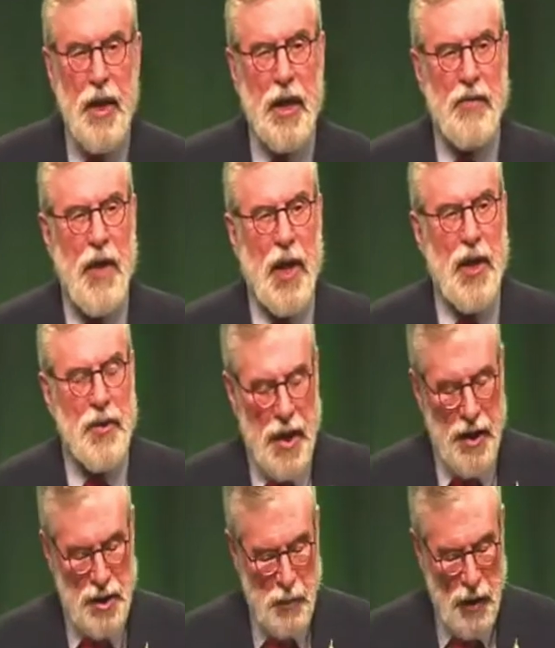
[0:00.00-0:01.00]
and Father
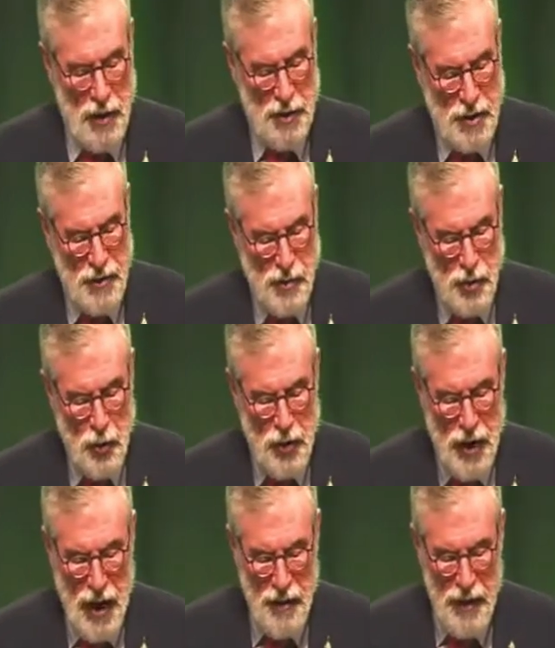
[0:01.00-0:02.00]
Des Wilson, two
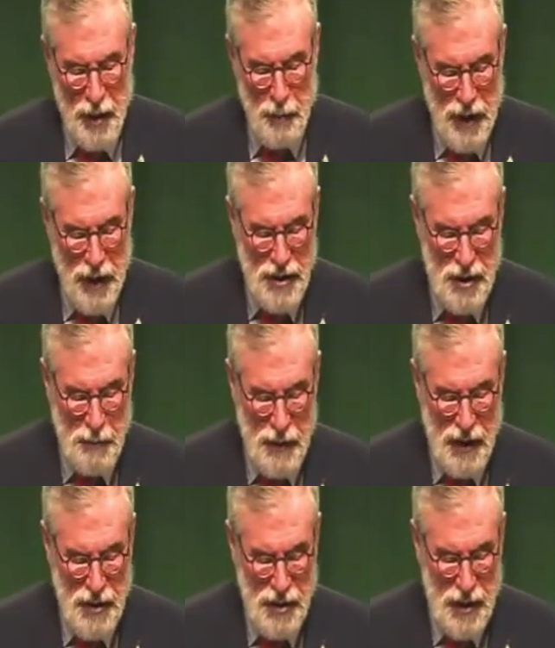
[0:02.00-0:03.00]
Catholic priests
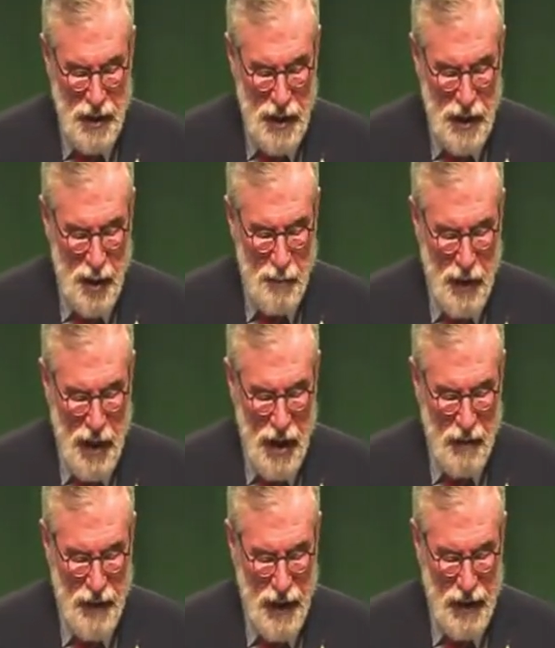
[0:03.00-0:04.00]
based in
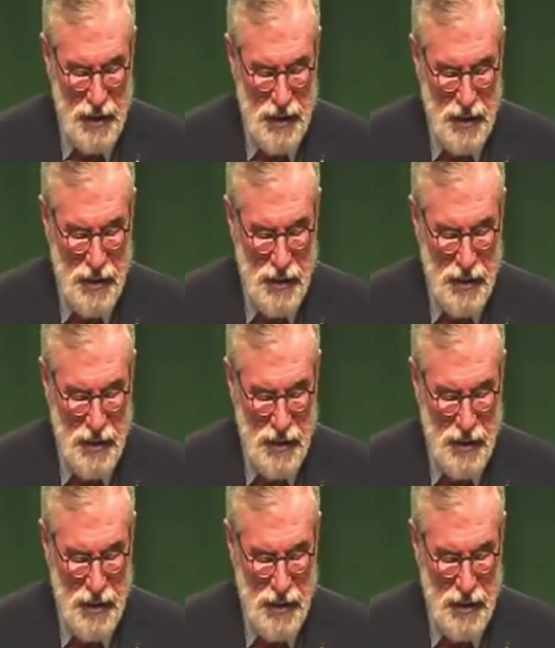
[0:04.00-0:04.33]
Belfast.